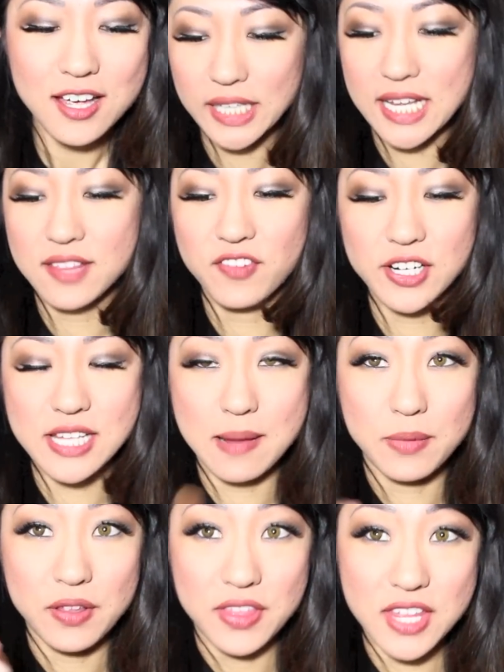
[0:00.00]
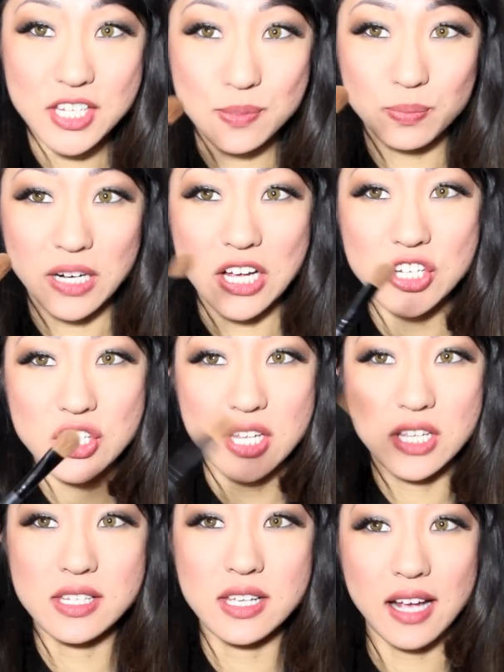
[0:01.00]
Like, for example, this brush
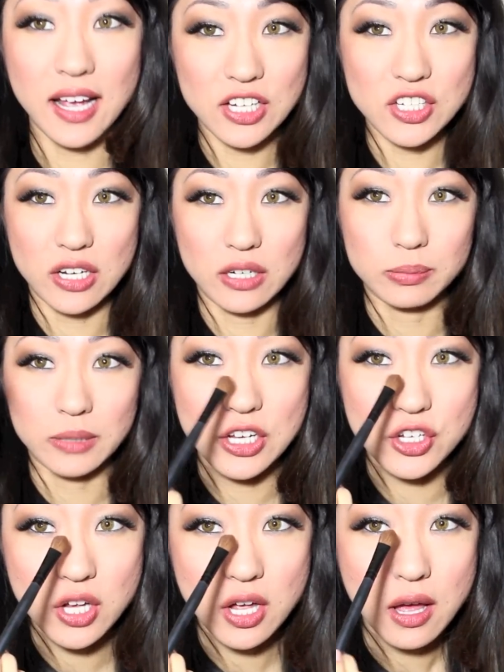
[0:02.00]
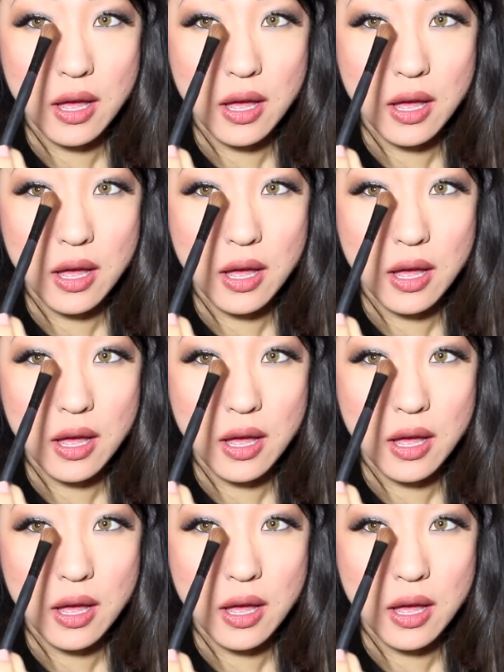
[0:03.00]
is an eyeshadow brush,